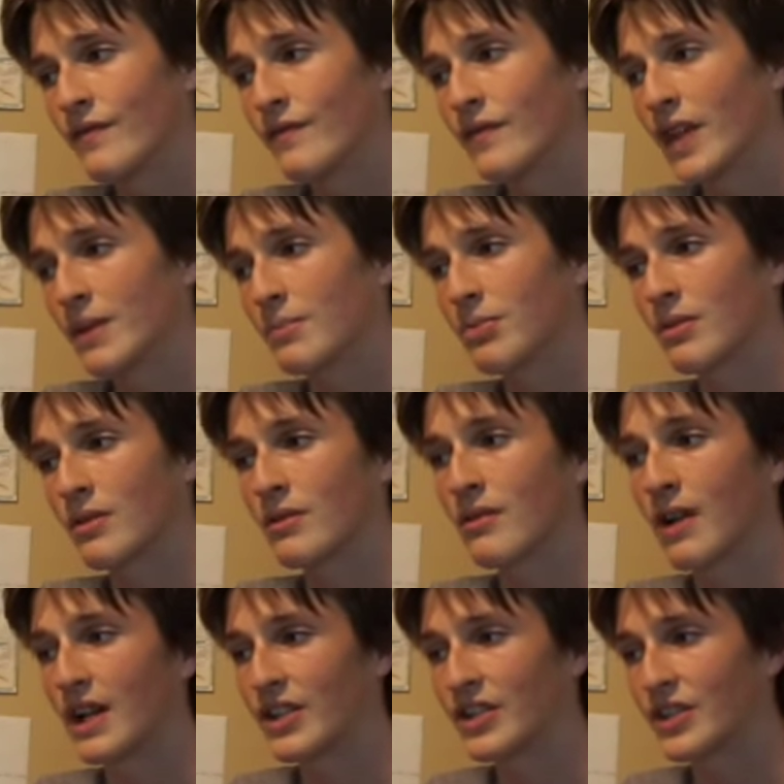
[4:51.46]
a
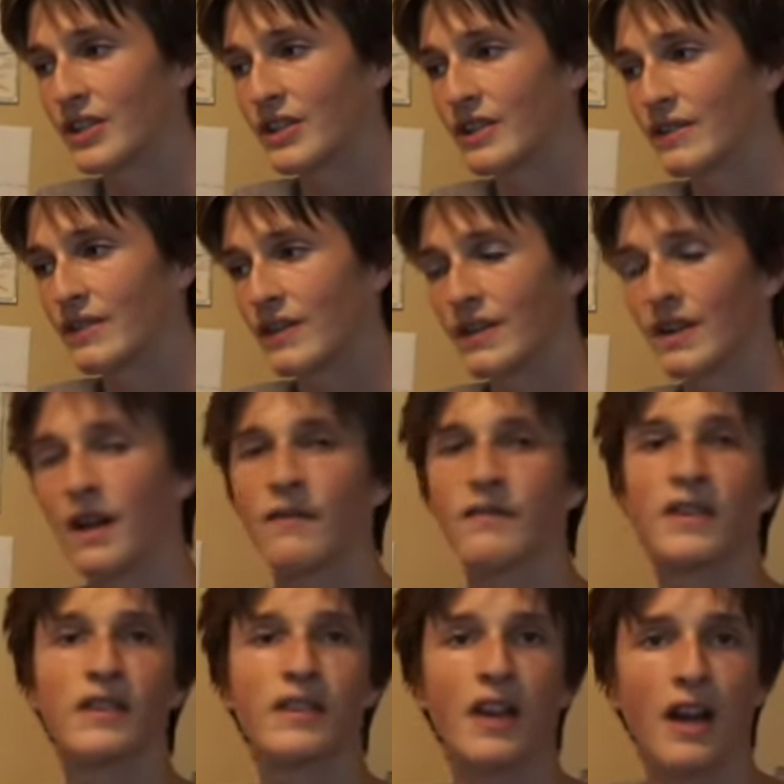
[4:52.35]
progression of
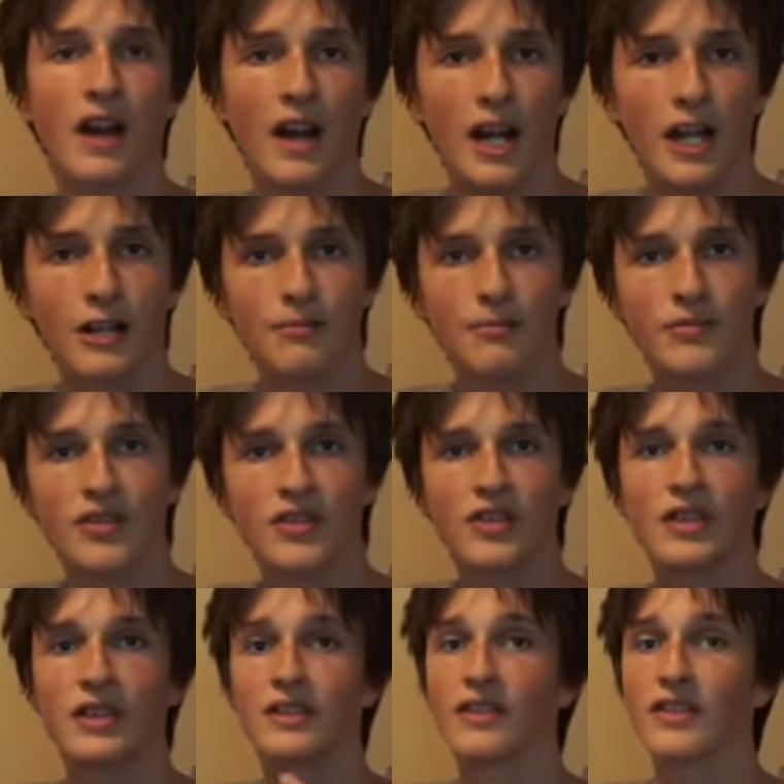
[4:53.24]
the times.
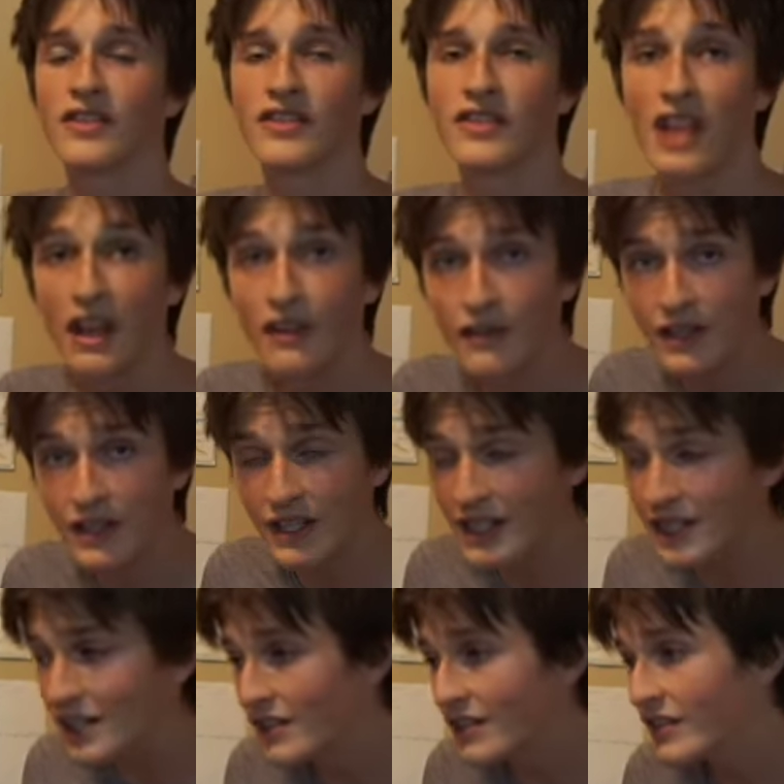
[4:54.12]
The
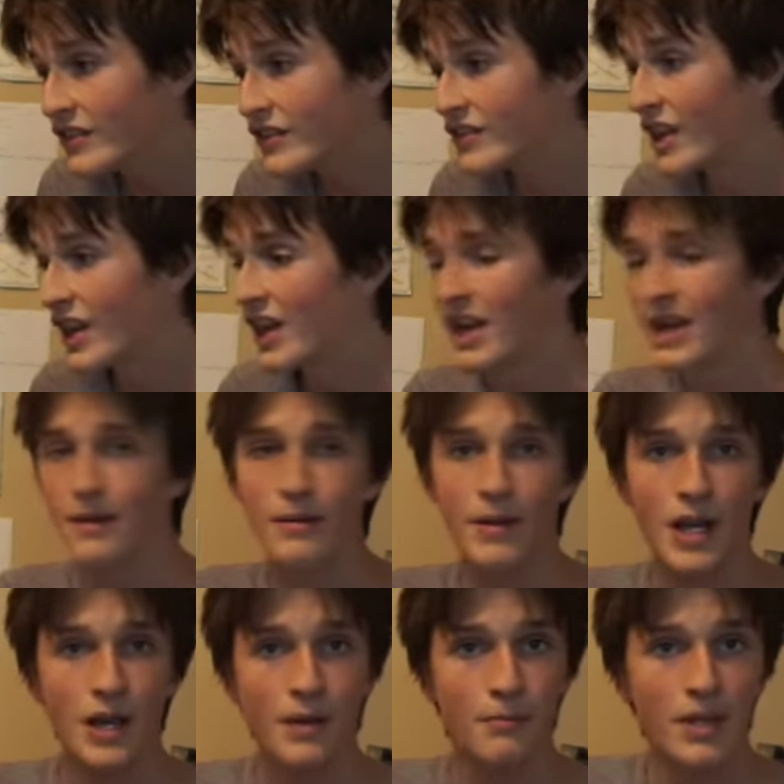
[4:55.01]
70s,
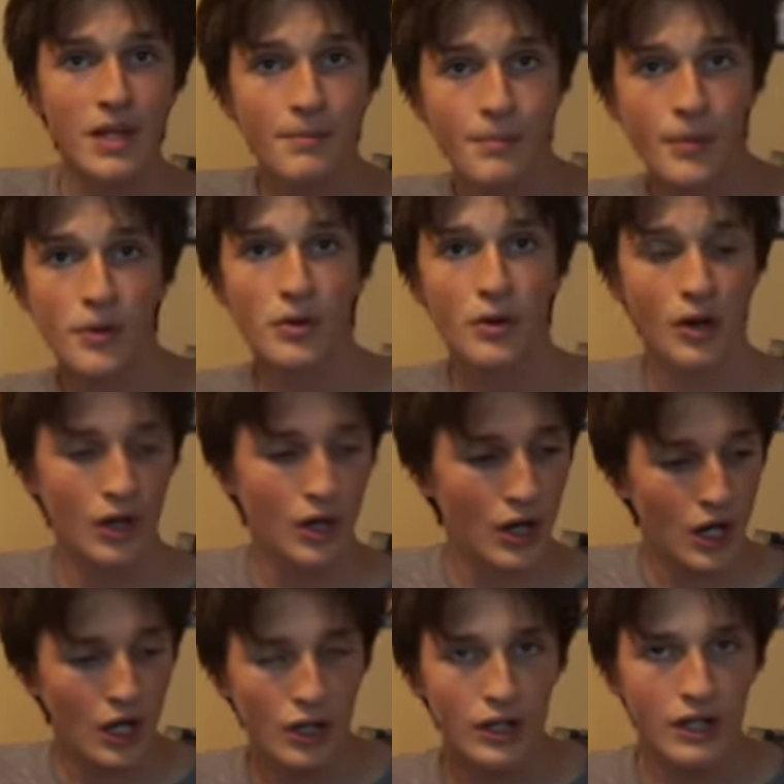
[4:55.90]
people are
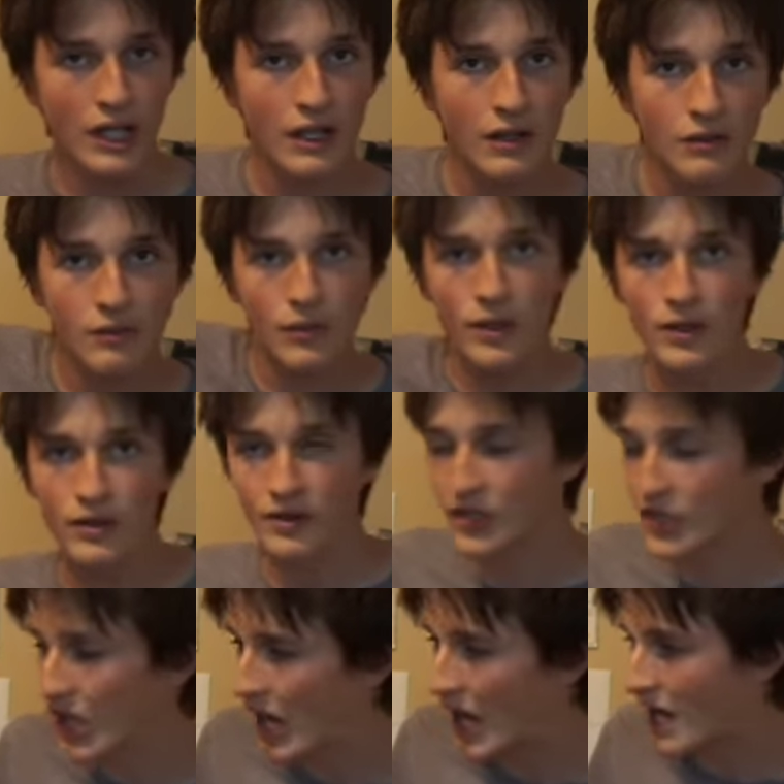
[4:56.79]
getting real
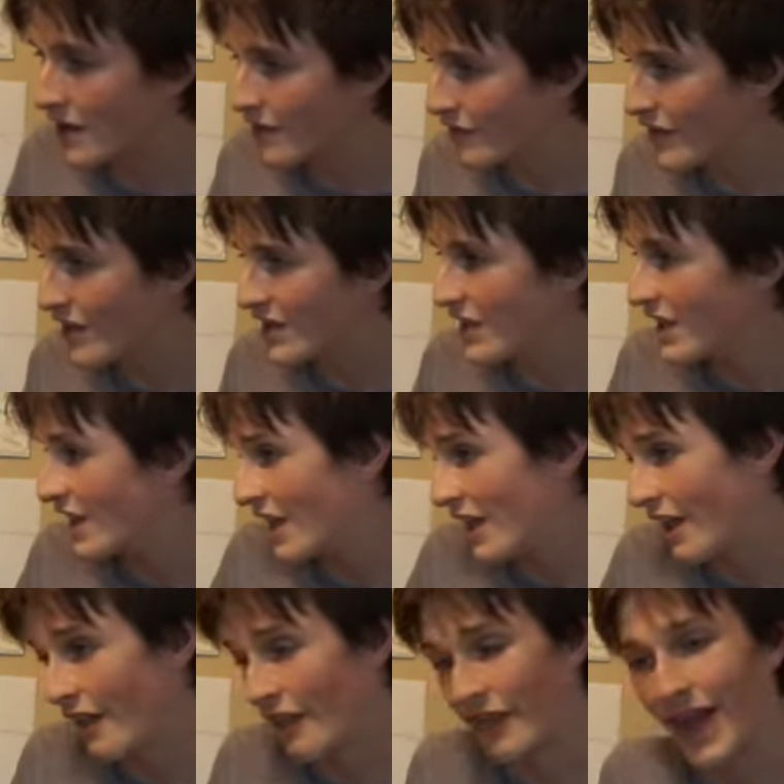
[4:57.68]
jivey,
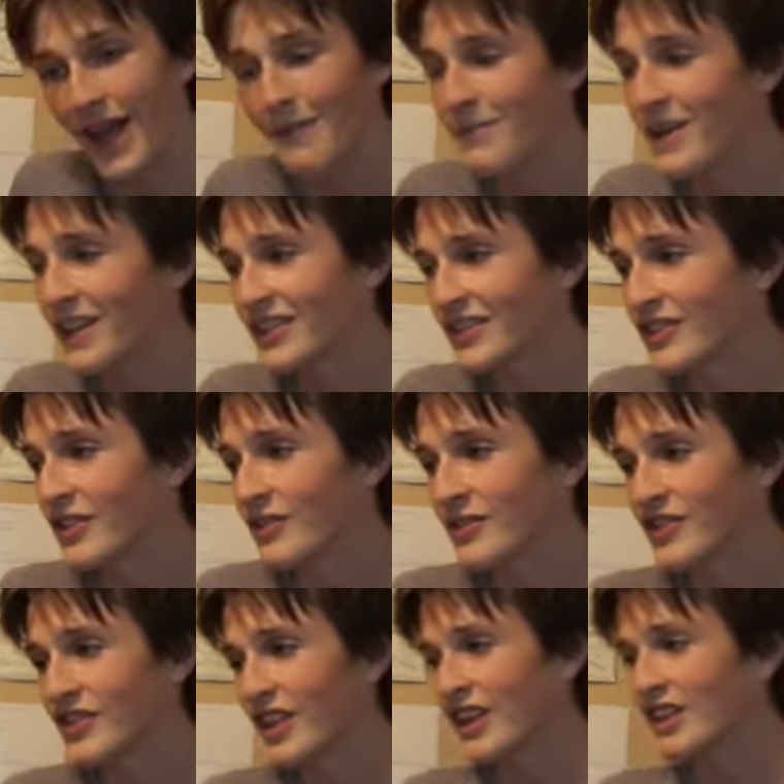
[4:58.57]
that makes no
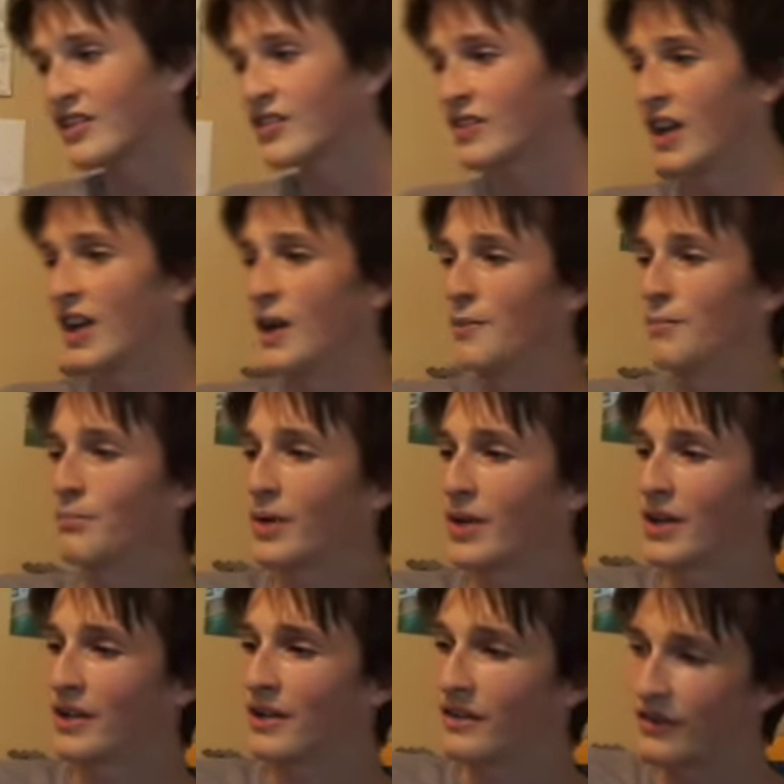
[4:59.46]
sense,
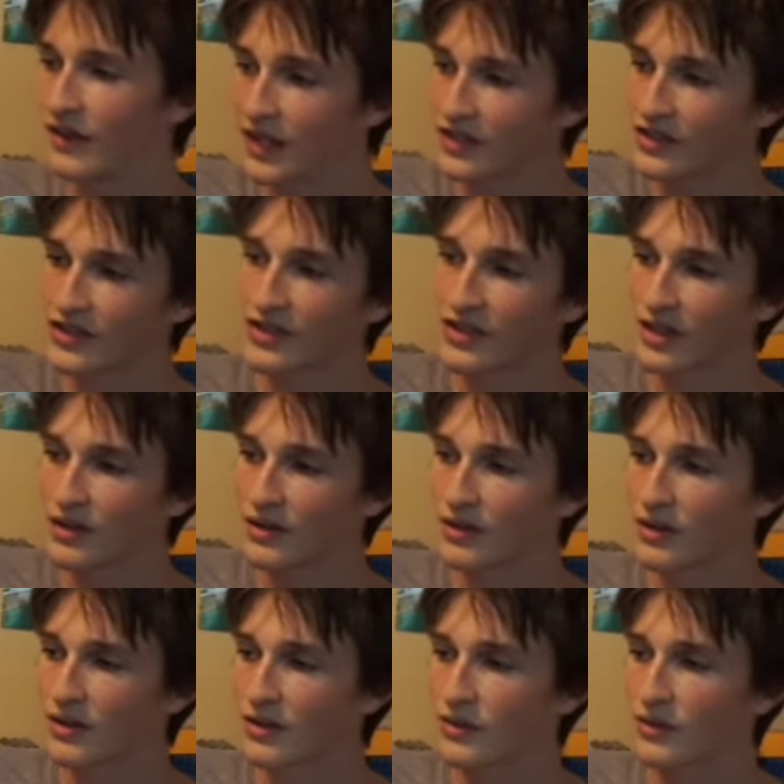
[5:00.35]
but this
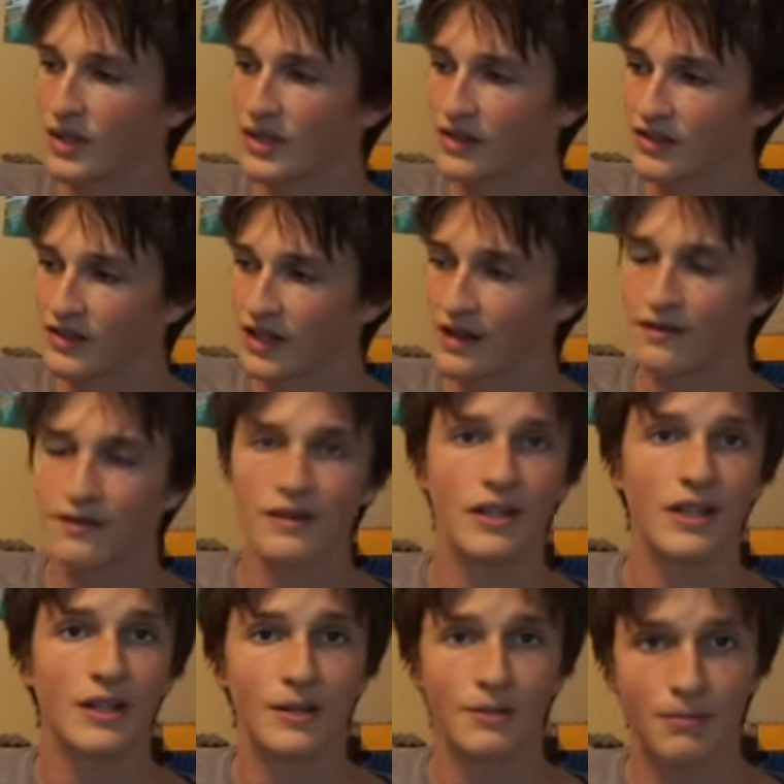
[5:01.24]
logo is definitely
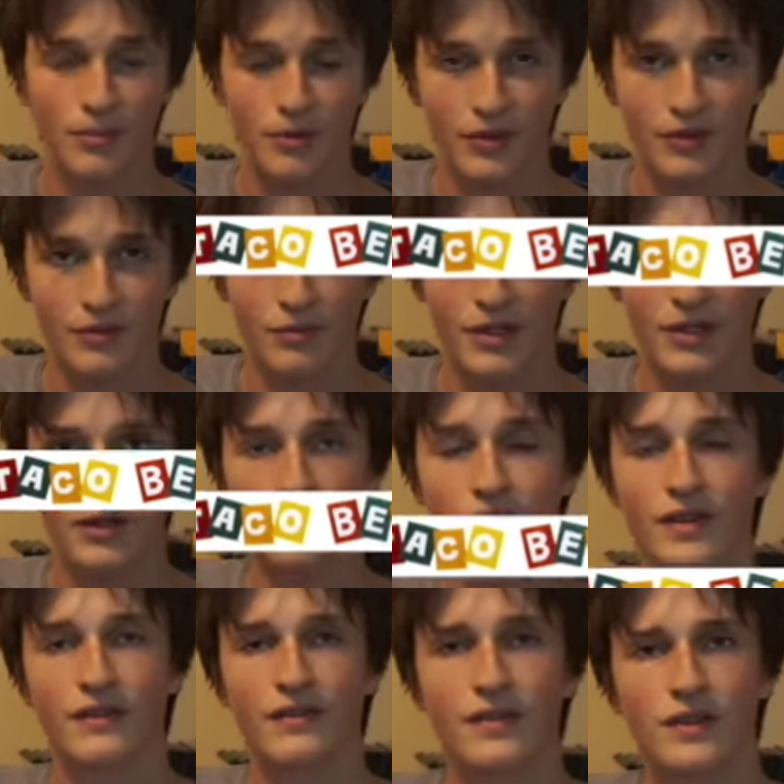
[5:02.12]
an improvement over
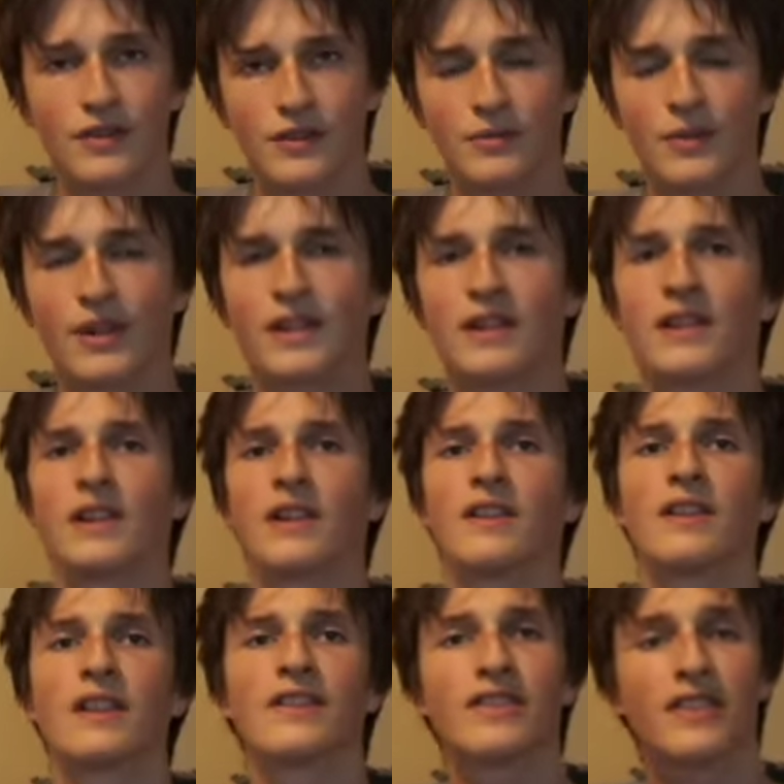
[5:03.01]
the first one.
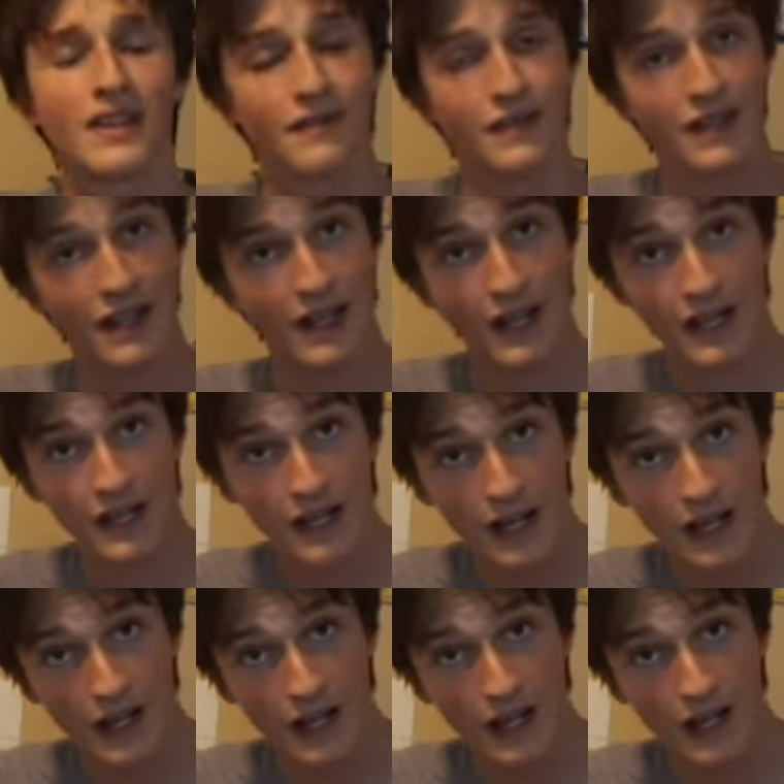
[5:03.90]
Let's give it a 9.